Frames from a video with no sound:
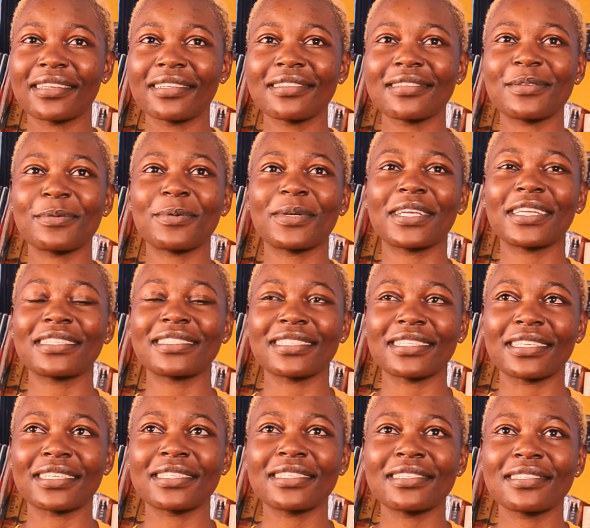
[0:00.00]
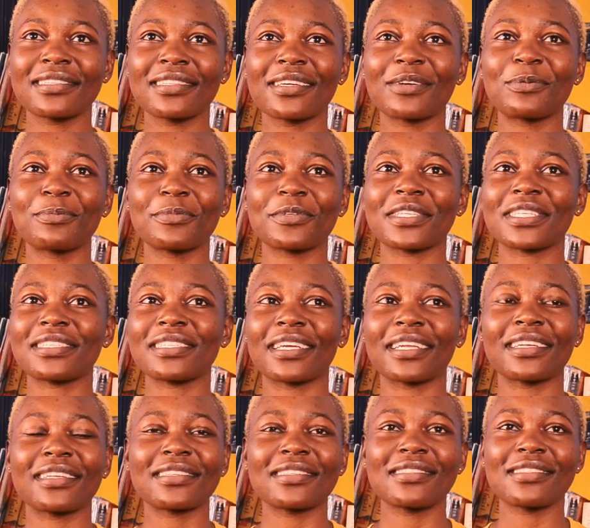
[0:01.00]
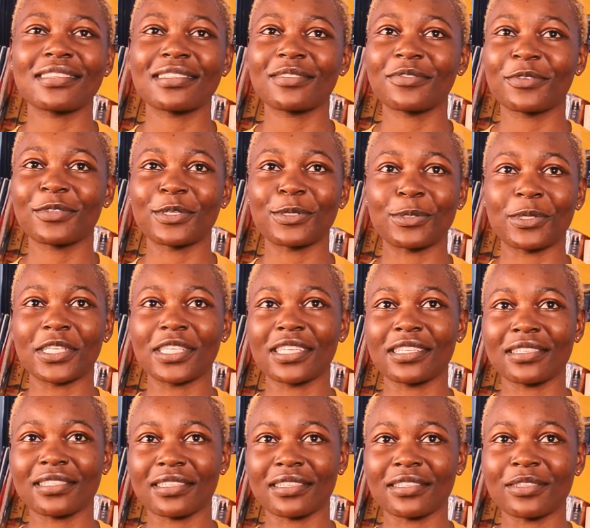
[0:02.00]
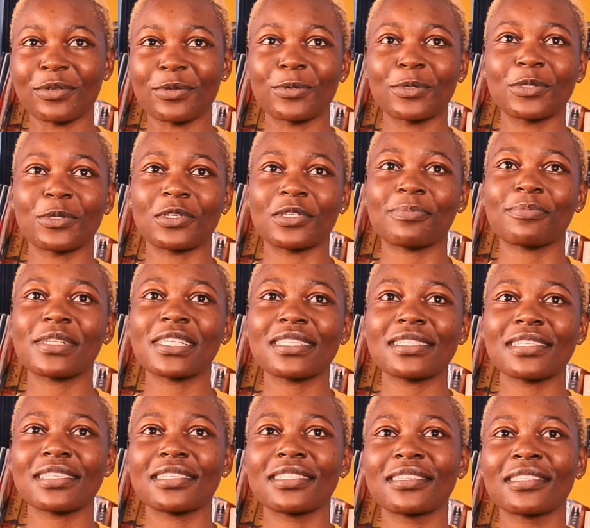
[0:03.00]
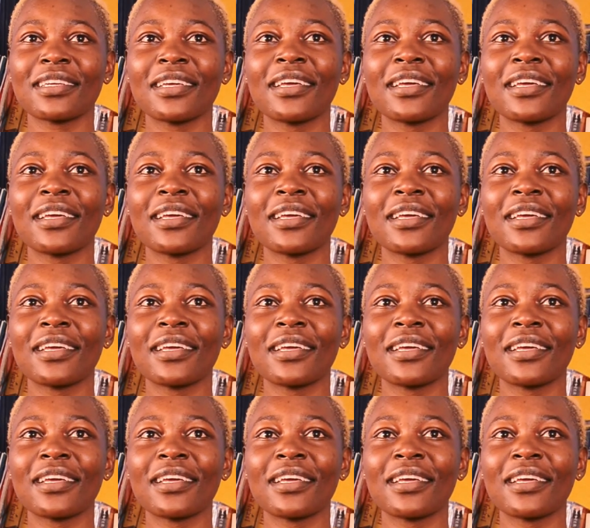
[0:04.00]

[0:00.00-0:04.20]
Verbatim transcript: So when I did, the computer said, this folder already exists, do you want to replace it?